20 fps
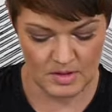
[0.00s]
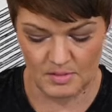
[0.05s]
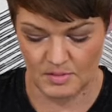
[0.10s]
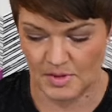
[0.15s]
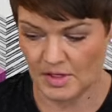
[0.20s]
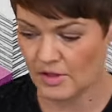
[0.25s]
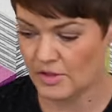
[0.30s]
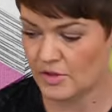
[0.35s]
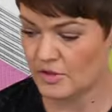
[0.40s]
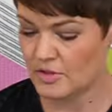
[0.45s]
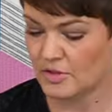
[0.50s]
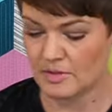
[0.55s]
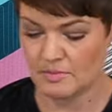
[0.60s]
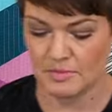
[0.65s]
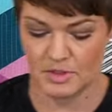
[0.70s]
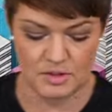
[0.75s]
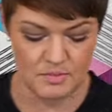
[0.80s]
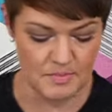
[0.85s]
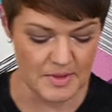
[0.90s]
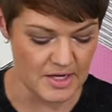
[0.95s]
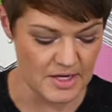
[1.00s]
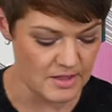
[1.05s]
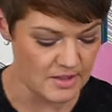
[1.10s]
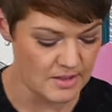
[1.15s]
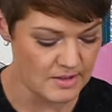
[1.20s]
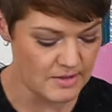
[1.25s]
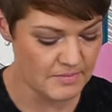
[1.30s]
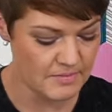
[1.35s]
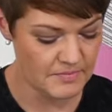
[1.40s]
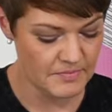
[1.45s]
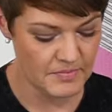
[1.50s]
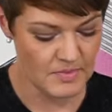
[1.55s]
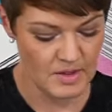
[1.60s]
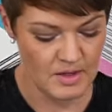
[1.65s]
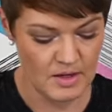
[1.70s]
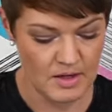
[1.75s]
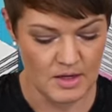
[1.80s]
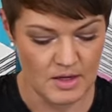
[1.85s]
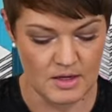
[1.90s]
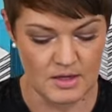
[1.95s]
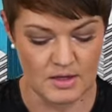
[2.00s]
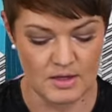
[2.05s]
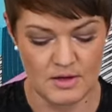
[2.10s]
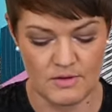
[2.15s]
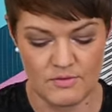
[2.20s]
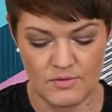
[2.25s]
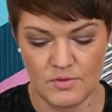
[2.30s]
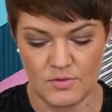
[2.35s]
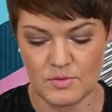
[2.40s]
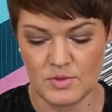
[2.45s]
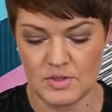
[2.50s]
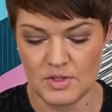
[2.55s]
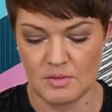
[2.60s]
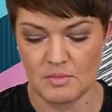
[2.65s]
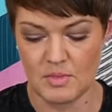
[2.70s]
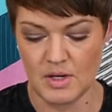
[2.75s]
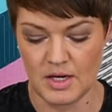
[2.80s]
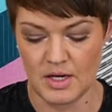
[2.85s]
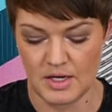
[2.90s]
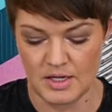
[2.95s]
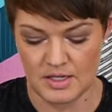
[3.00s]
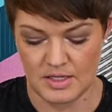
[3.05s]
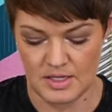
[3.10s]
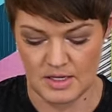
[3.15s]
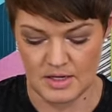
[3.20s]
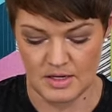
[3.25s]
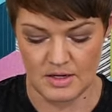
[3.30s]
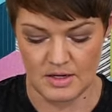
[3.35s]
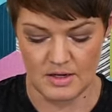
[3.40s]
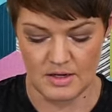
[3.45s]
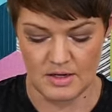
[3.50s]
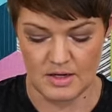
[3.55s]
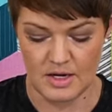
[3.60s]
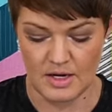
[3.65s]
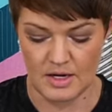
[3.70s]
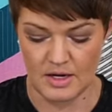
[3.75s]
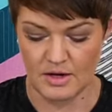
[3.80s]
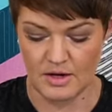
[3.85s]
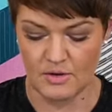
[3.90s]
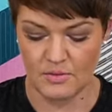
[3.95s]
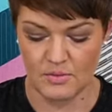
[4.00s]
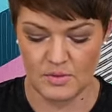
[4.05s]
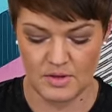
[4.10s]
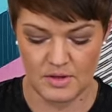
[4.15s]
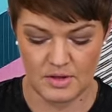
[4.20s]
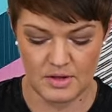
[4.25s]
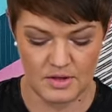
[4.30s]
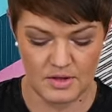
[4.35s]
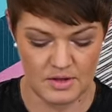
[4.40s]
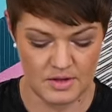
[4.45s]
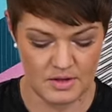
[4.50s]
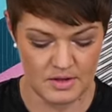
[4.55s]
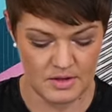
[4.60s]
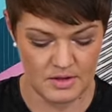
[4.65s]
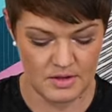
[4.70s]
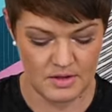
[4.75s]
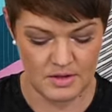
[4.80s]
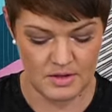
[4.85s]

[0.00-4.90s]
let me clear some space and give you some idea on how